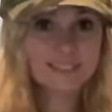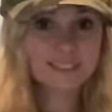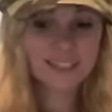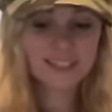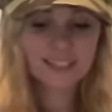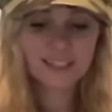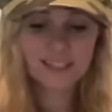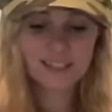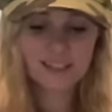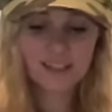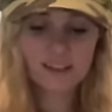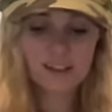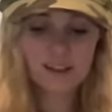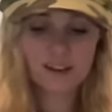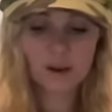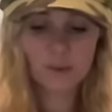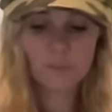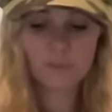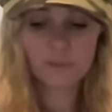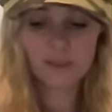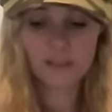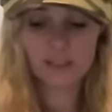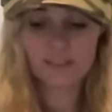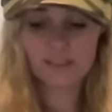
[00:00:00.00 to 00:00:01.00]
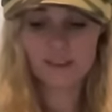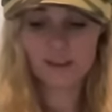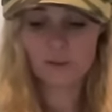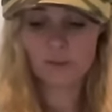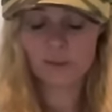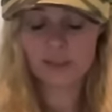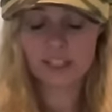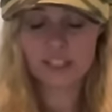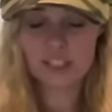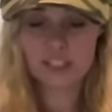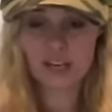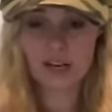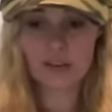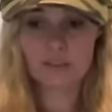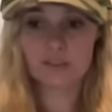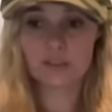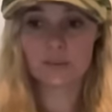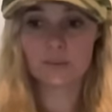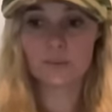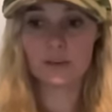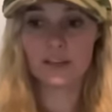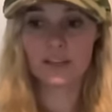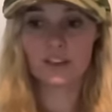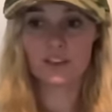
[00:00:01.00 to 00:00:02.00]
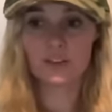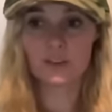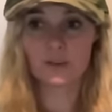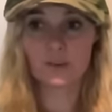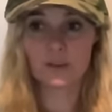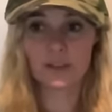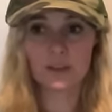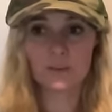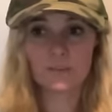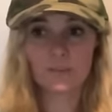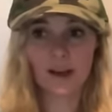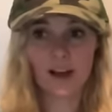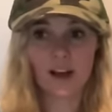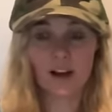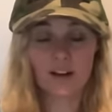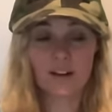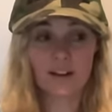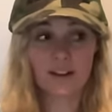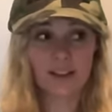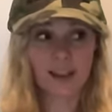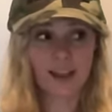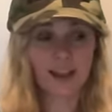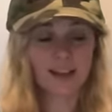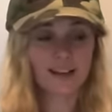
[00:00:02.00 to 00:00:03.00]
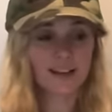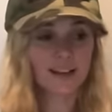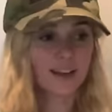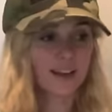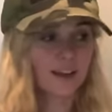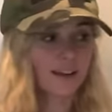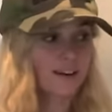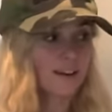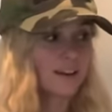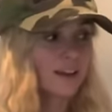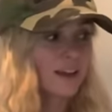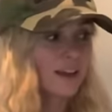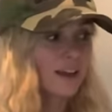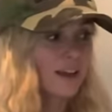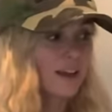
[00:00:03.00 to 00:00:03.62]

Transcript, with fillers: C company, they reached out to me through email again and